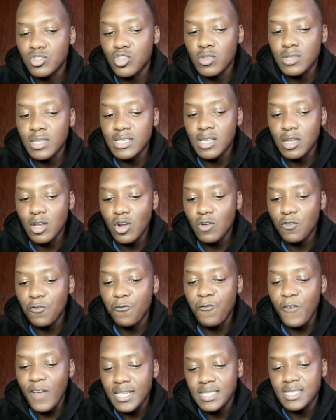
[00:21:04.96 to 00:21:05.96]
so there's a lot
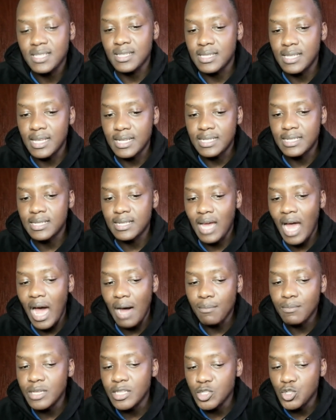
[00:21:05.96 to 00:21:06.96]
of factors that
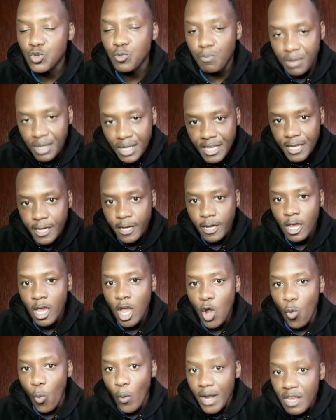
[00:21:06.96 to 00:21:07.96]
come into play
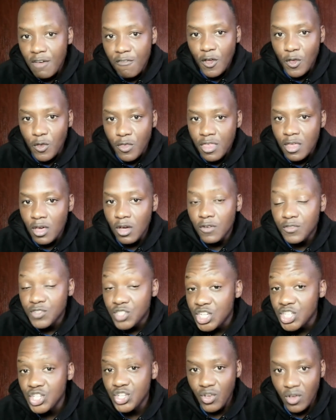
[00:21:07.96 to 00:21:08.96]
whenever you think of
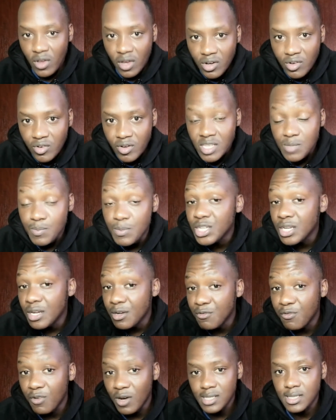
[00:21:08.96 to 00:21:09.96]
changing your career, especially
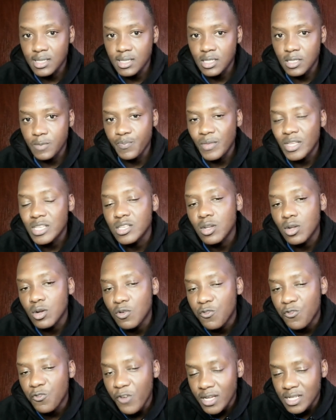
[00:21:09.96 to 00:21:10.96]
in varsity. There's a lot
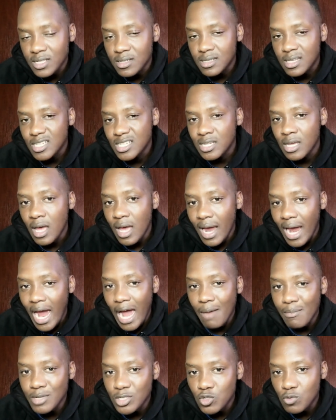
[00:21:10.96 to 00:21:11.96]
of factors that
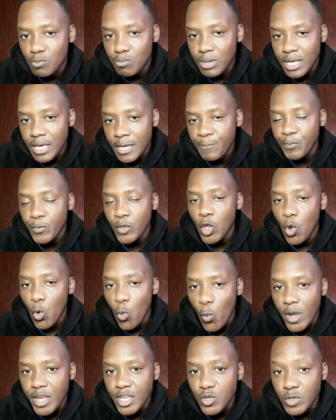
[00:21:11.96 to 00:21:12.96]
come into play
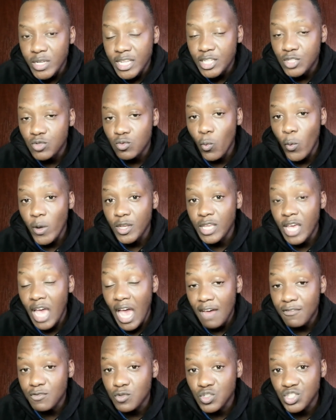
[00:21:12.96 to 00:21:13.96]
when you
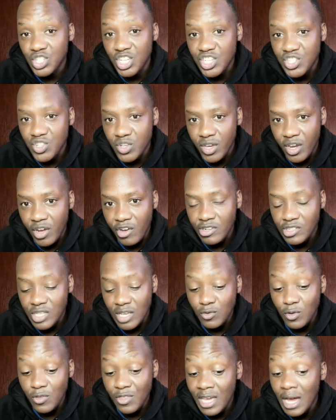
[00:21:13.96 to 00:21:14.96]
have to change your careers. You
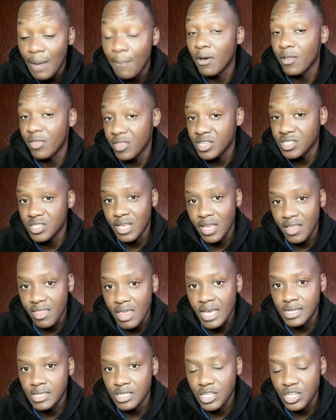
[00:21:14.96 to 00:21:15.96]
have to think about things like
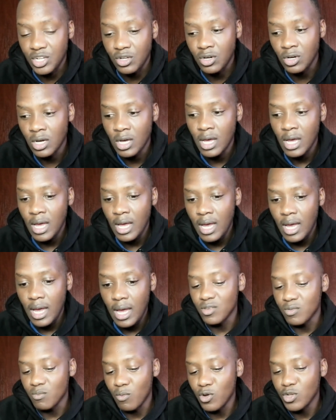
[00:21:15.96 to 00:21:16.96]
that,
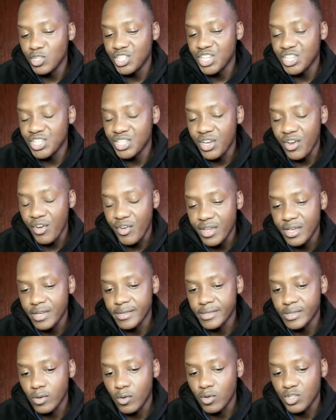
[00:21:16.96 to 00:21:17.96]
Yeah, the more you change
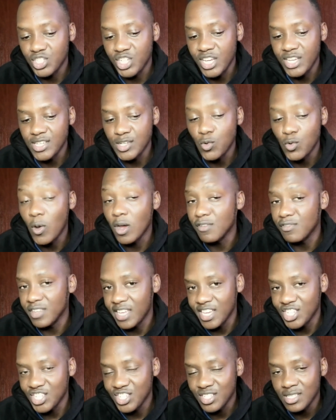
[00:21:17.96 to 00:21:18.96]
careers or changing
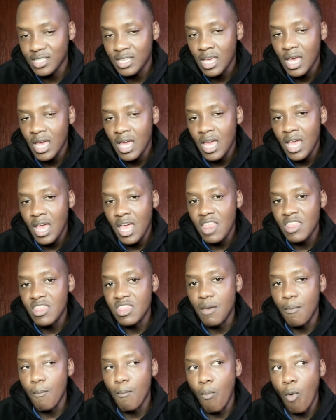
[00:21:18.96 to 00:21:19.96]
qualifications,
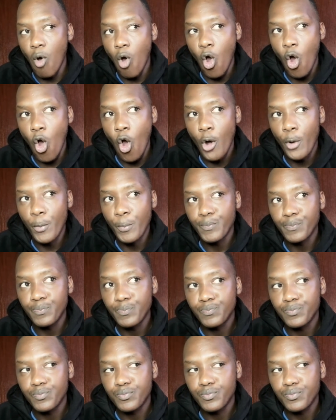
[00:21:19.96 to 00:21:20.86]
the more